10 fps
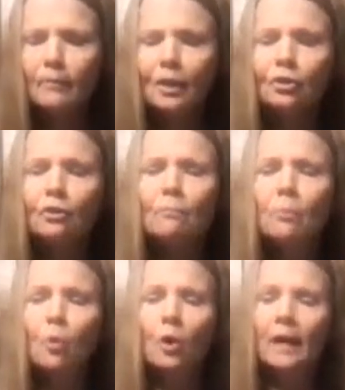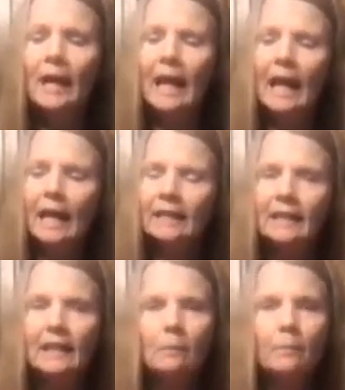You can pour a
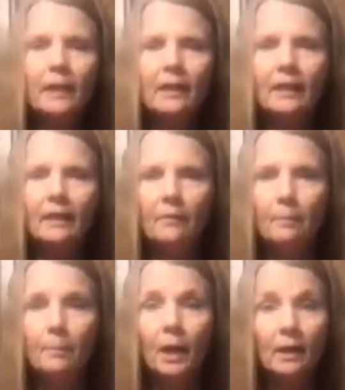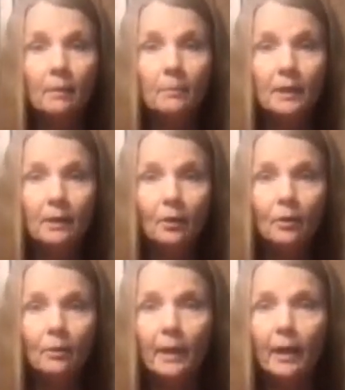little bit in the bottom
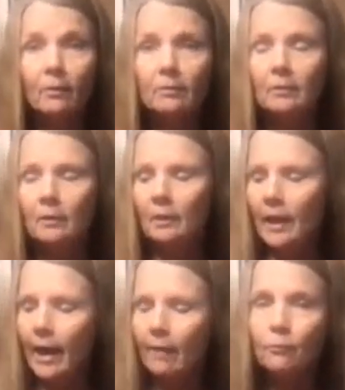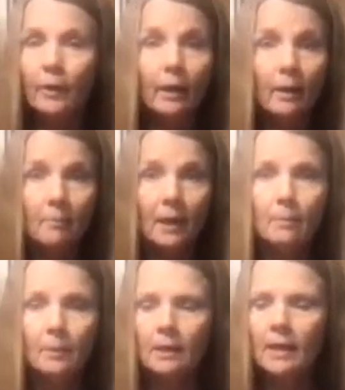here, about halfway up
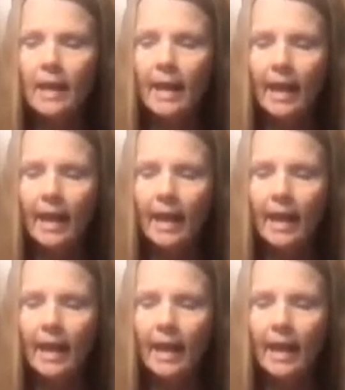maybe.